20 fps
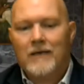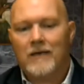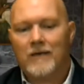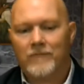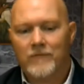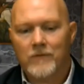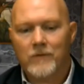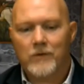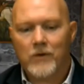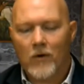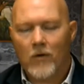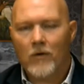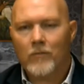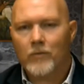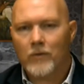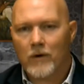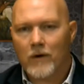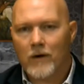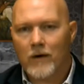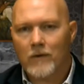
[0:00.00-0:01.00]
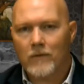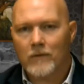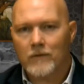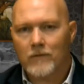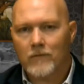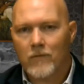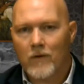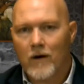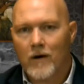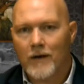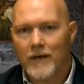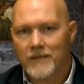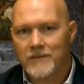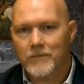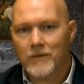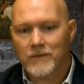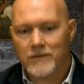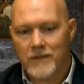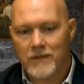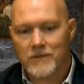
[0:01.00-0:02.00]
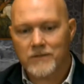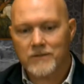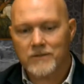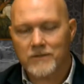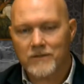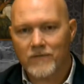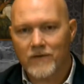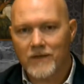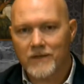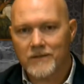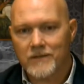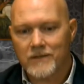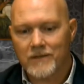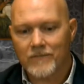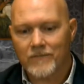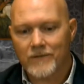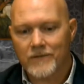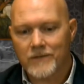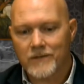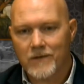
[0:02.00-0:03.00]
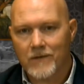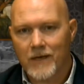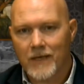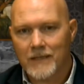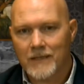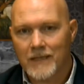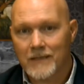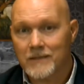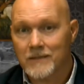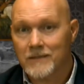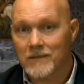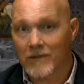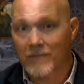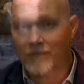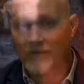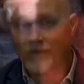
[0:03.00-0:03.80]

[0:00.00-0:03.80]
if you go abroad with the wrong expectations of age difference. All right, that's tough